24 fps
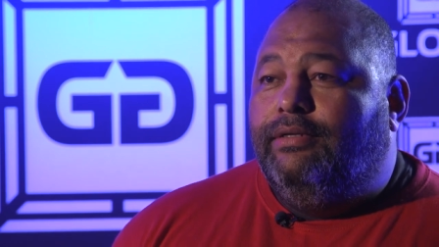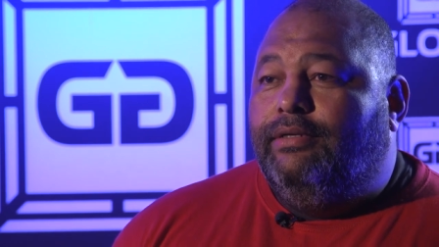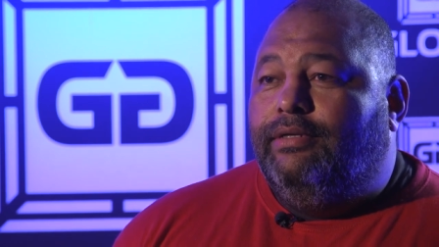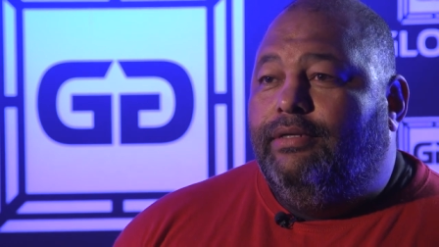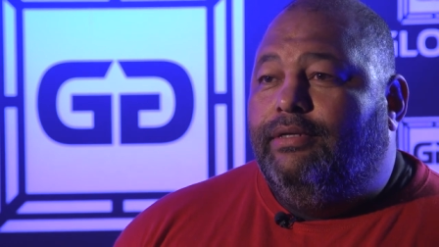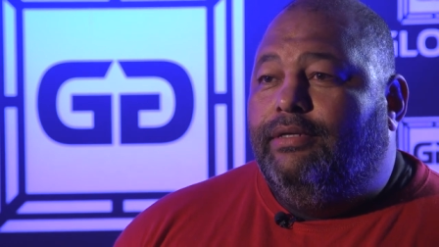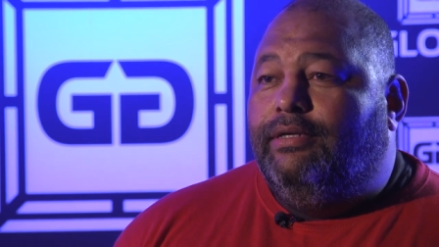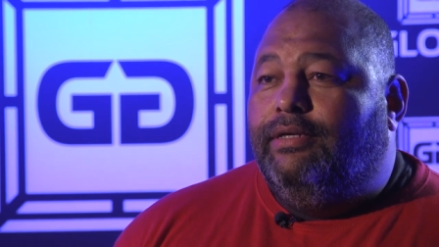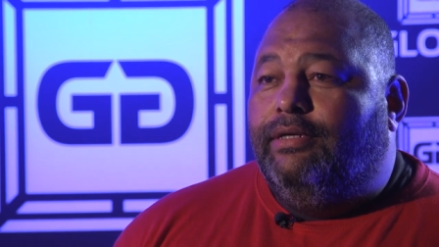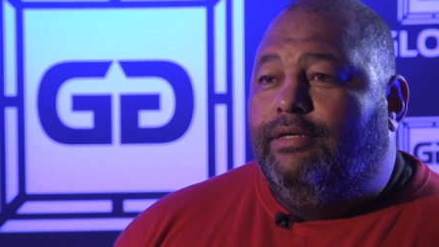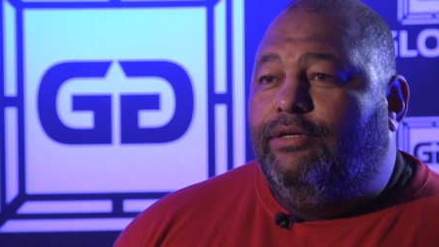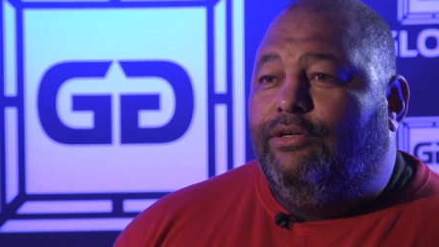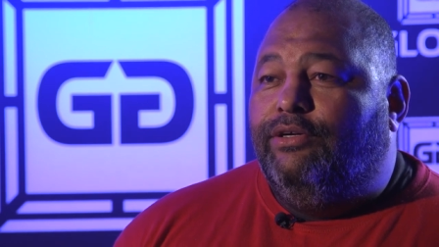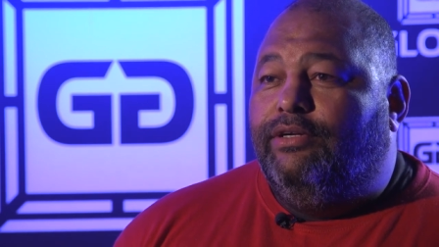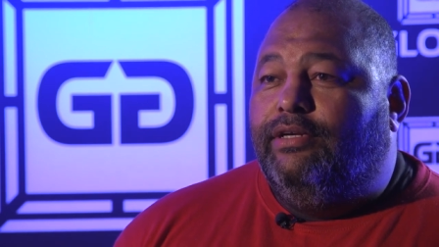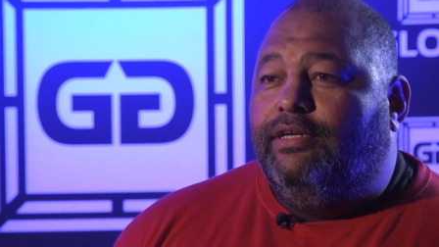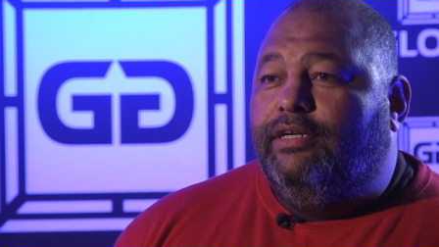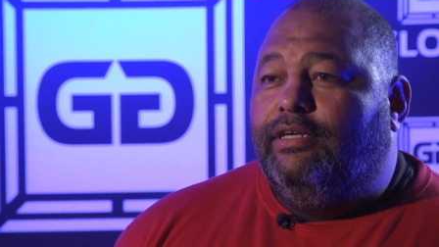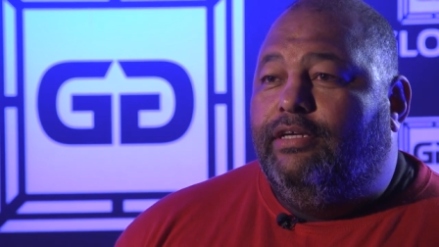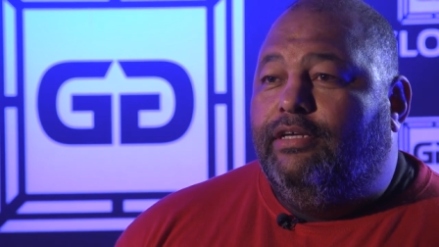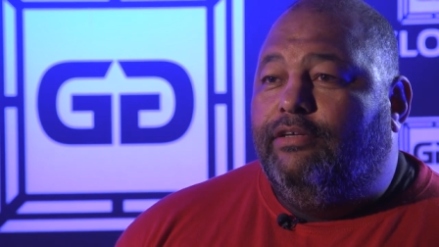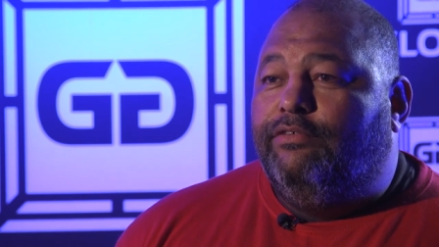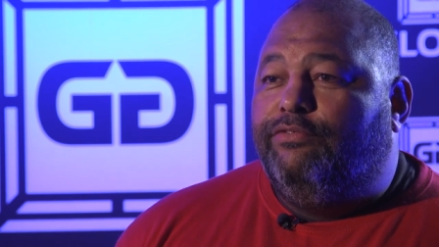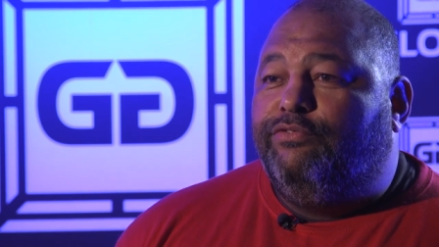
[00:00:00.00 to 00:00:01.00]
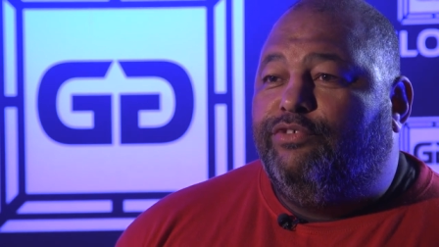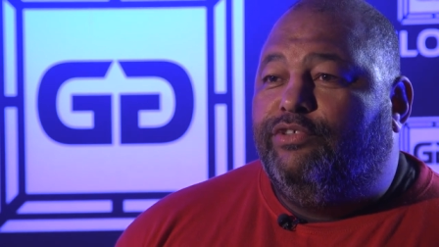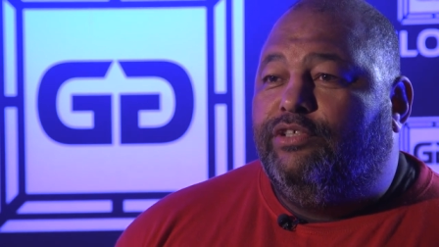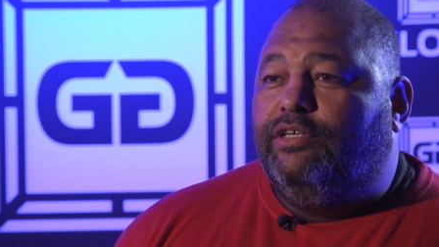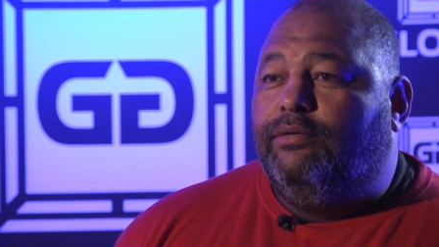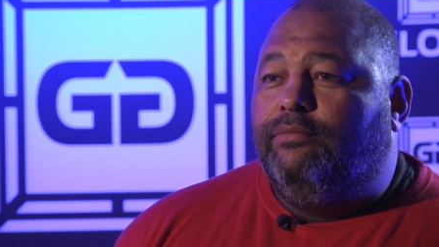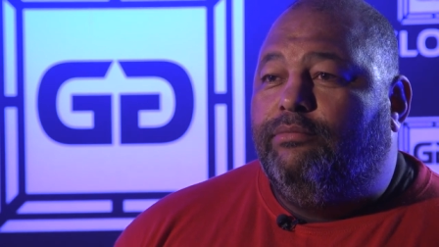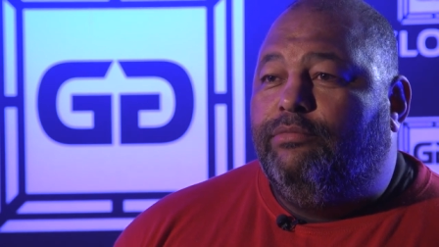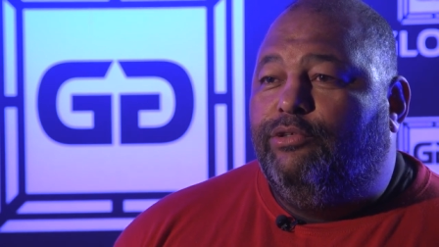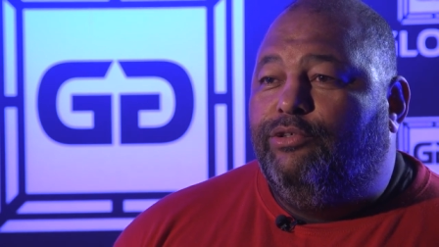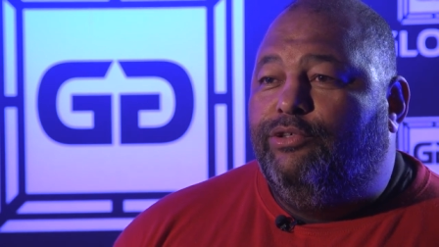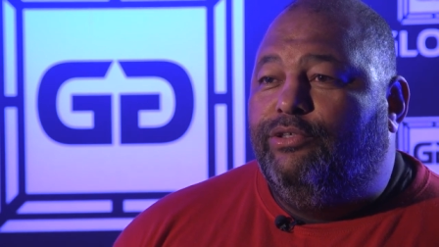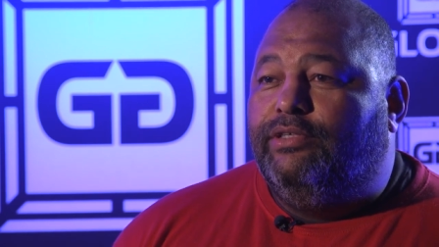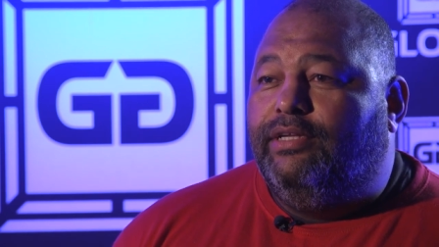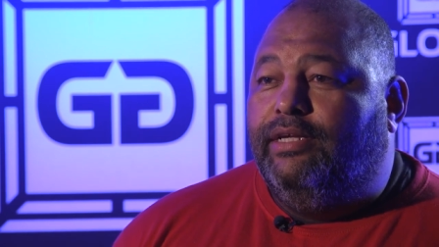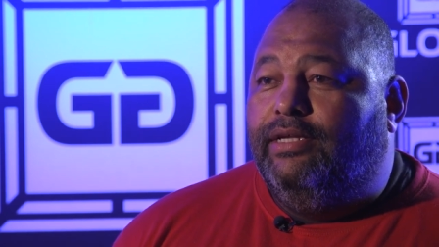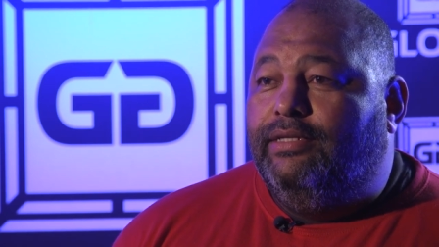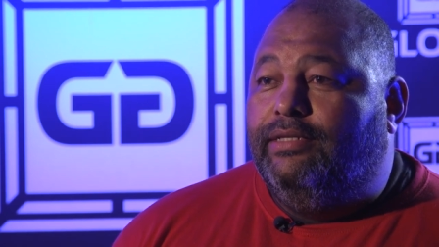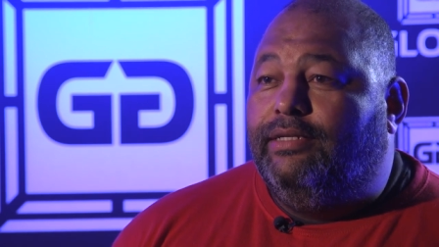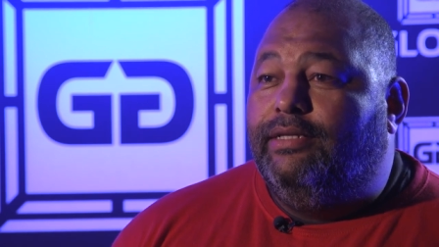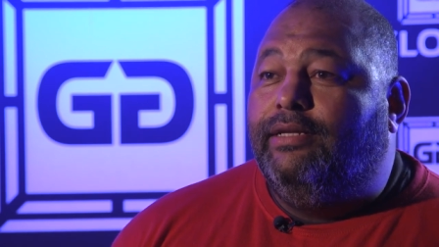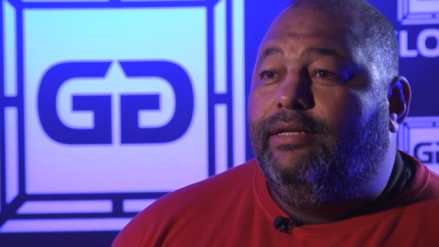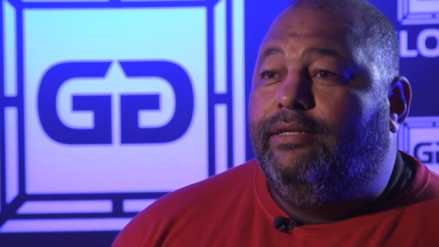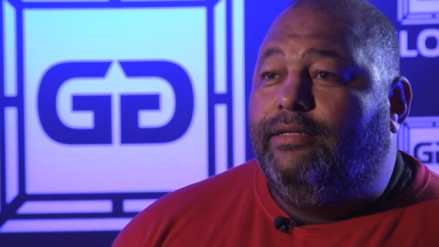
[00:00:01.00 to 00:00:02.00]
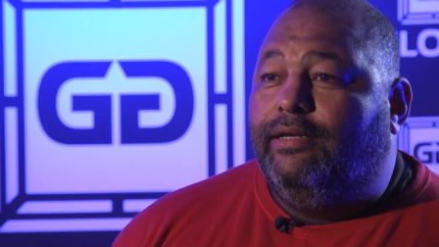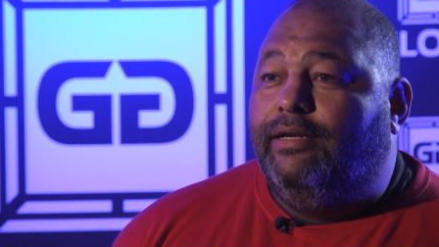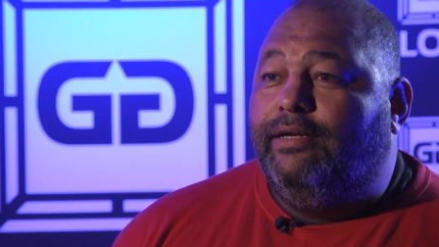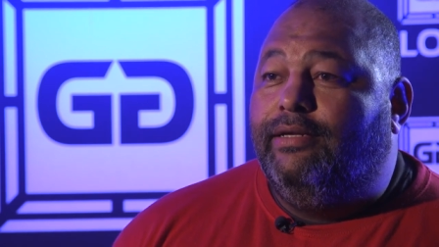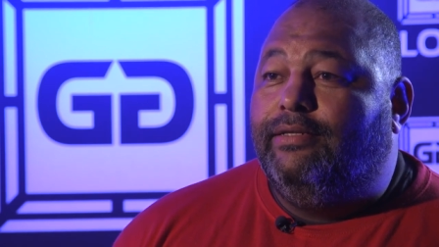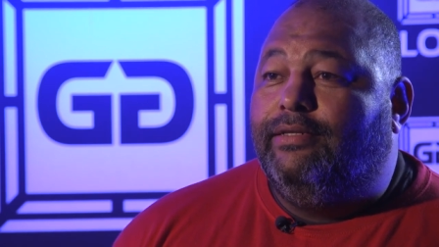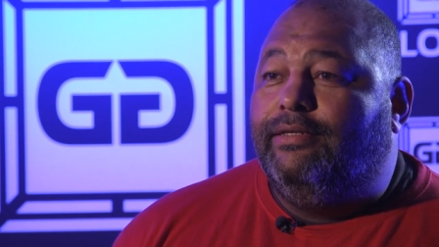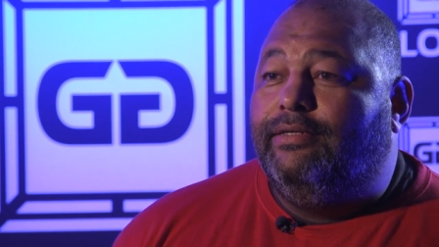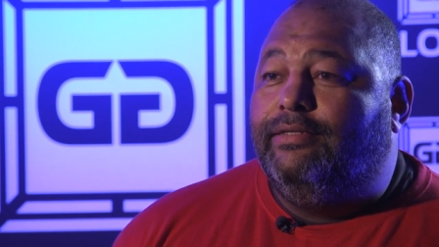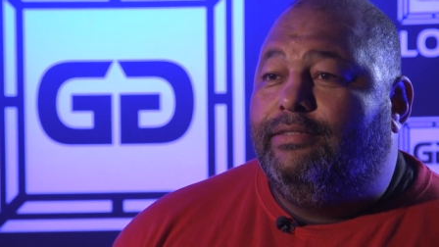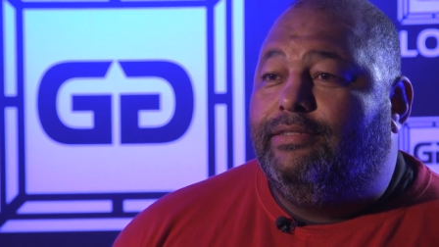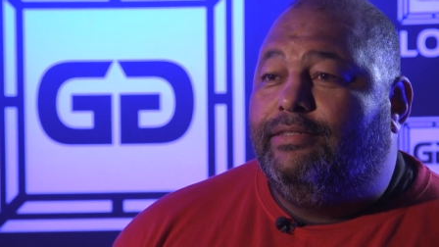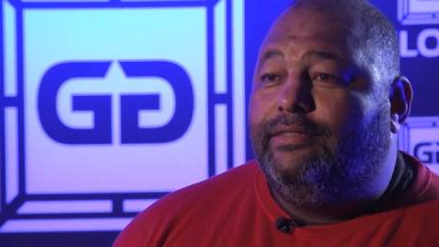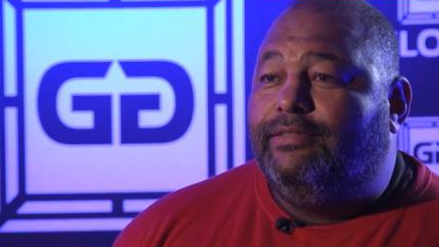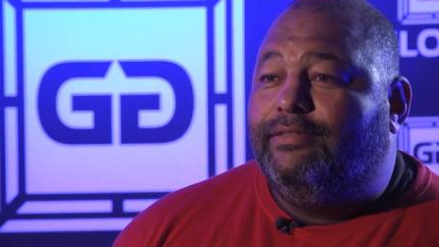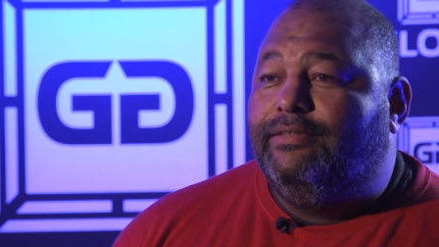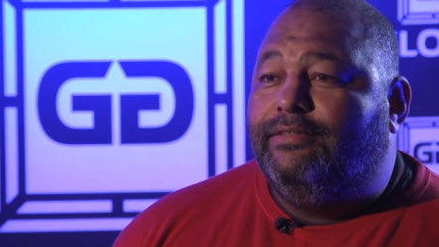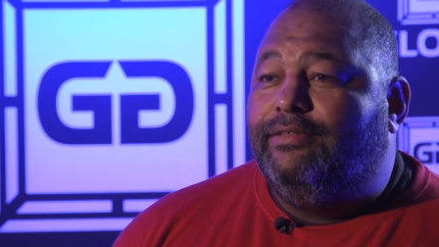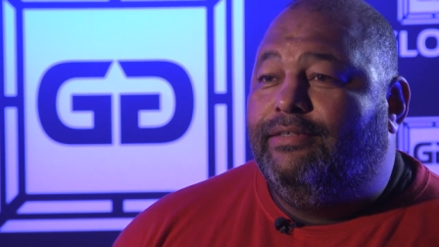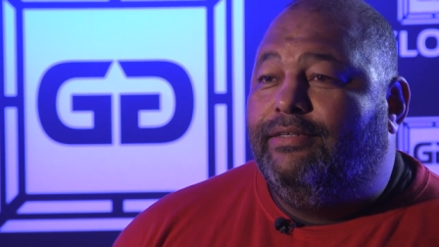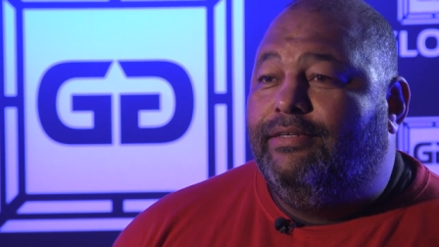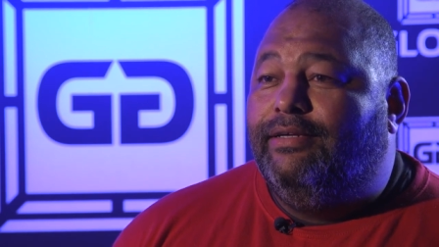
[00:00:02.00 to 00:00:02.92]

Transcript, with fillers: then they're going to have some good internet ratings.